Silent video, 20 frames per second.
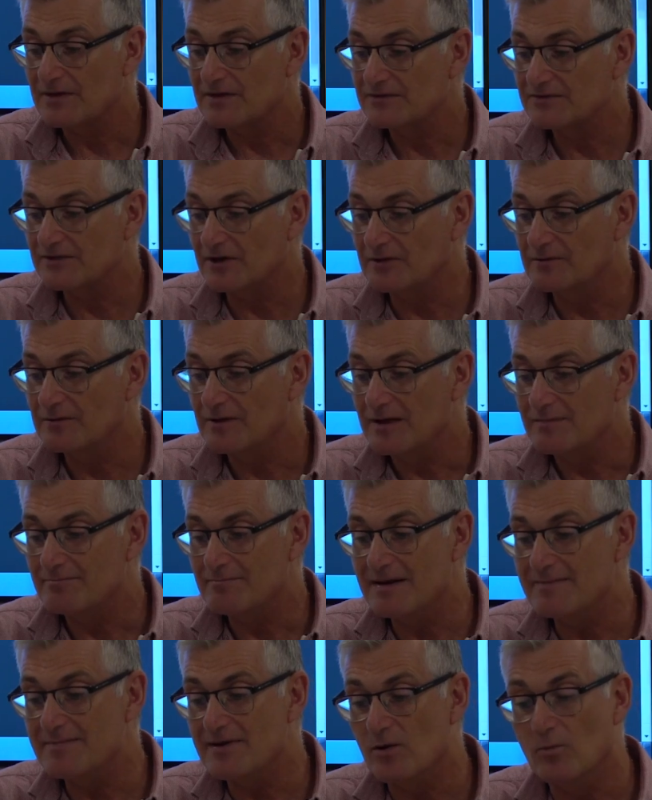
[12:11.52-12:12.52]
So
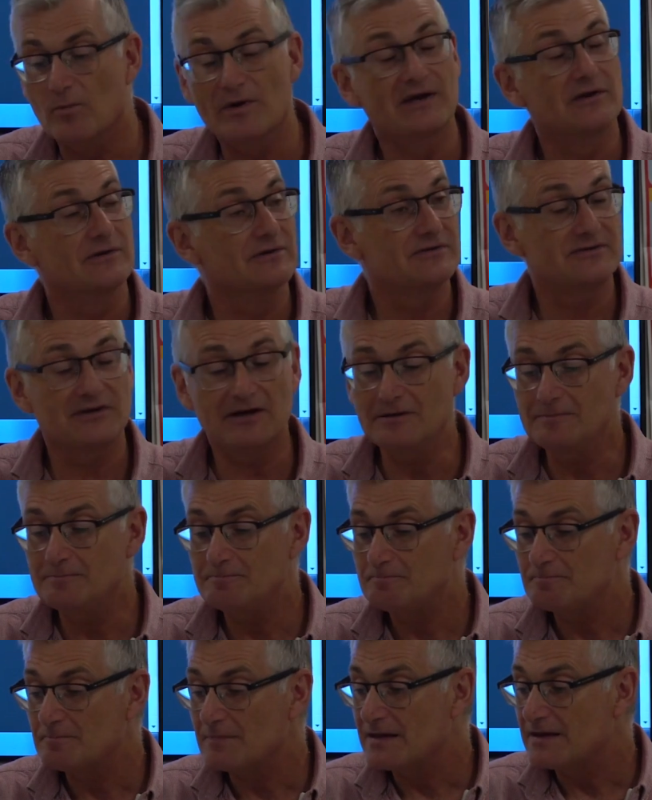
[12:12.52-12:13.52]
maybe a week or so.
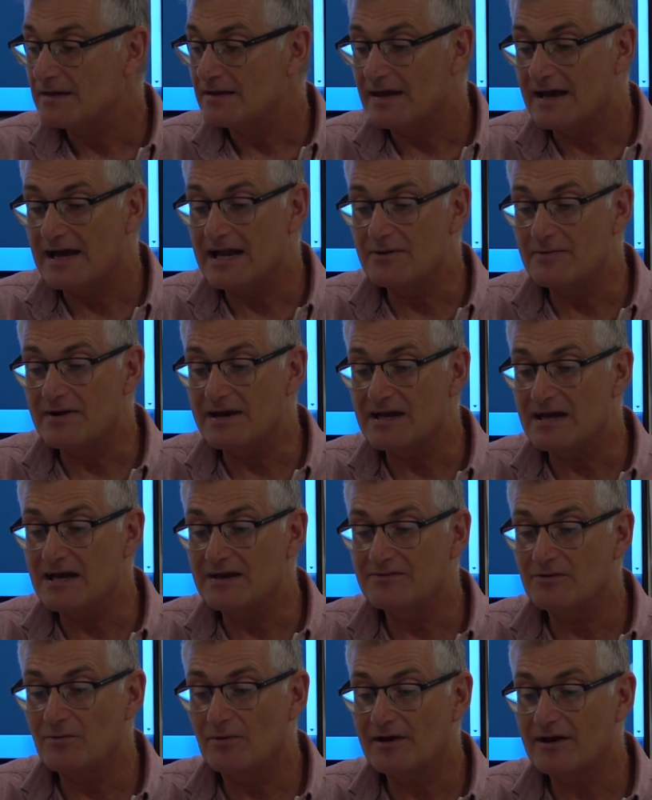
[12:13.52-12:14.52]
Anyway,
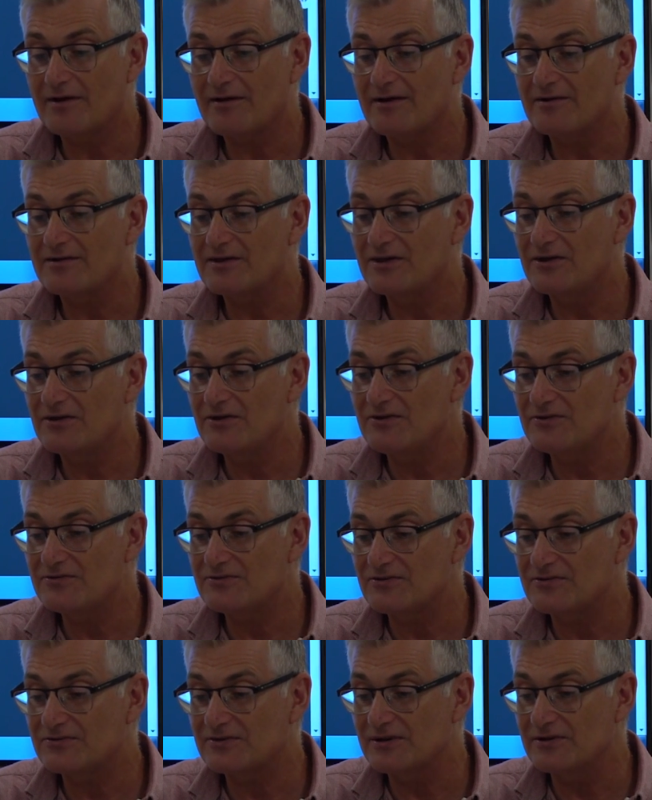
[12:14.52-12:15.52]
if you want to know how to use
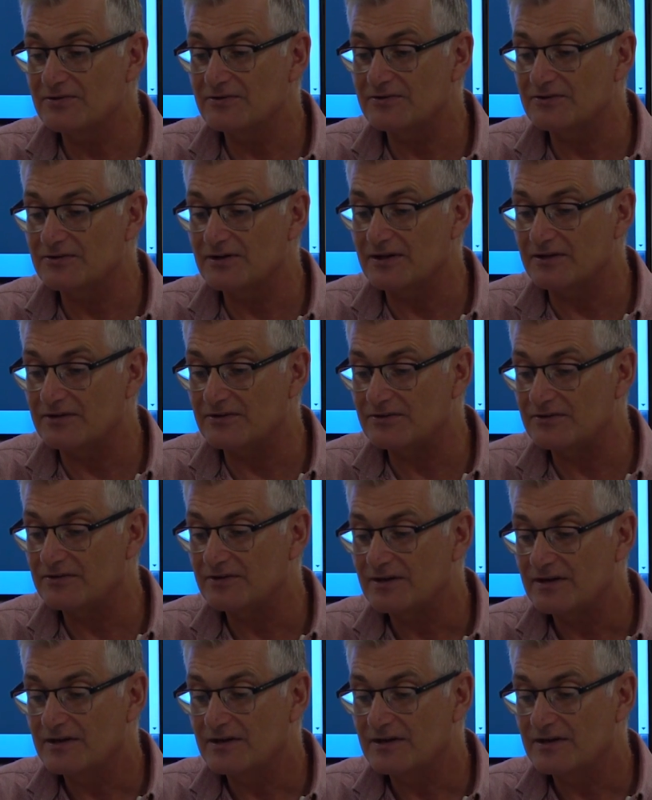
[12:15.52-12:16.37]
the skills sheets,